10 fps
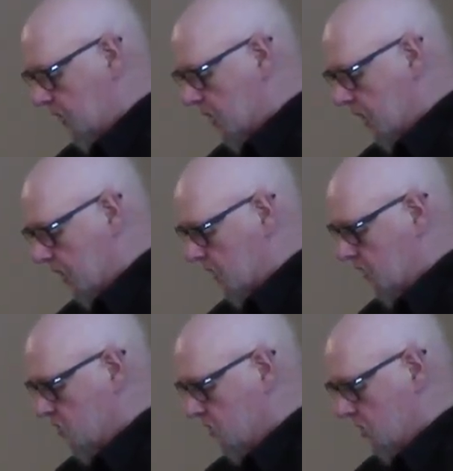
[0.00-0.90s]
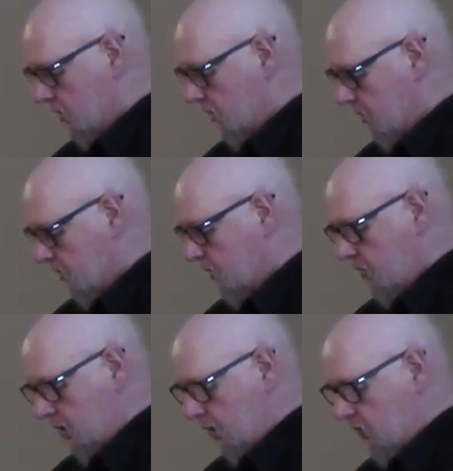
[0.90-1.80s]
College London
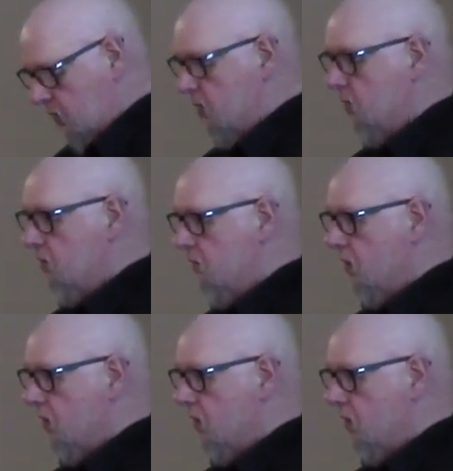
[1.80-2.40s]
Institute of